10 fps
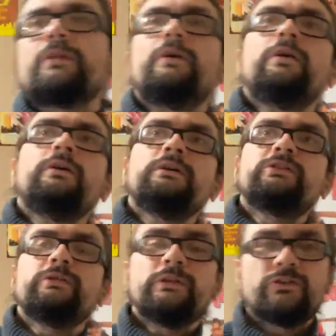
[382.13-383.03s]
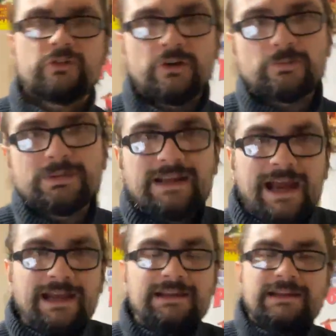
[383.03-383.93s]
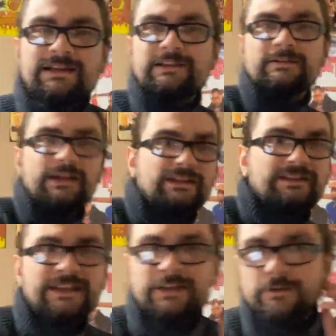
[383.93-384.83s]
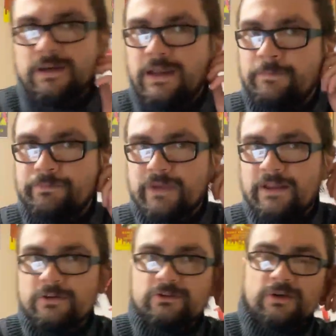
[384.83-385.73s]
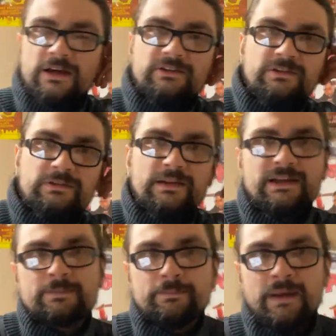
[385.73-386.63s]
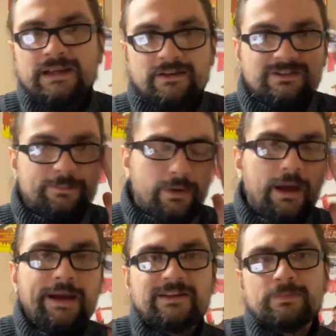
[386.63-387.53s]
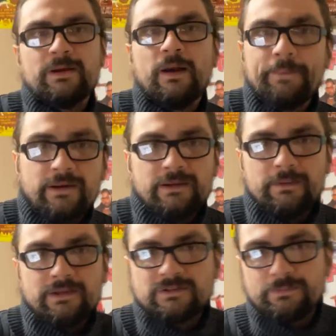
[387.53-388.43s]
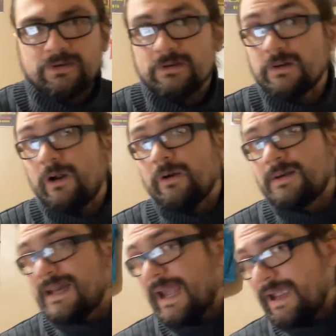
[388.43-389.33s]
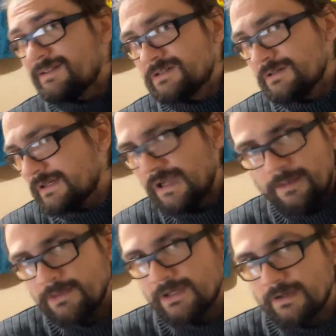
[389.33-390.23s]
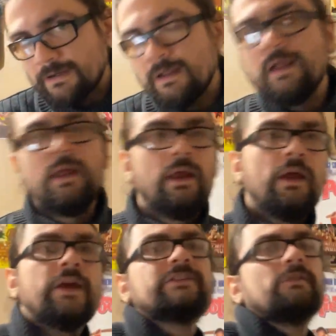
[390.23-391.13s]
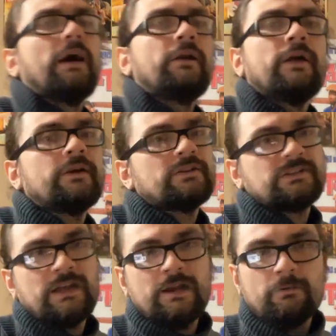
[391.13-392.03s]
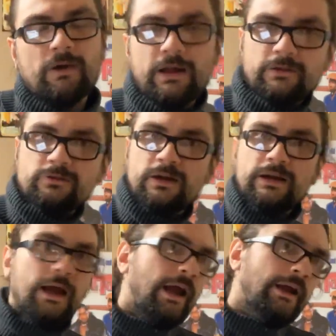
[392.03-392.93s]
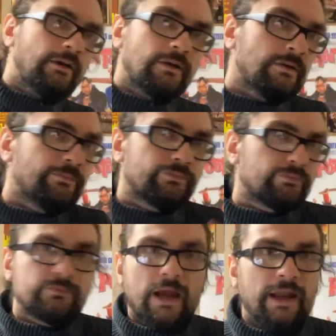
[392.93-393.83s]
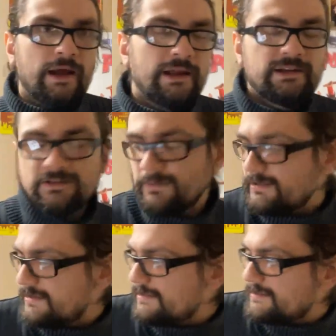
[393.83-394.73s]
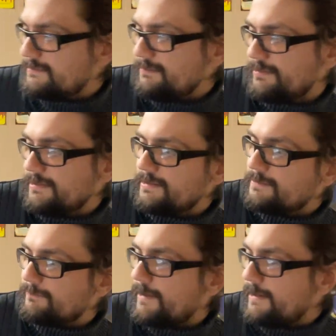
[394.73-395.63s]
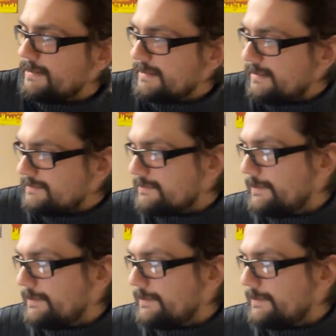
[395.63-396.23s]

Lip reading: her to the church, but they act like they're like sneaking her in and they're trying to like make it a surprise. But apparently Mother Superior already asked her to come here. So I don't understand why they're trying to hide her. It doesn't make sense to me, but it's fine, I guess.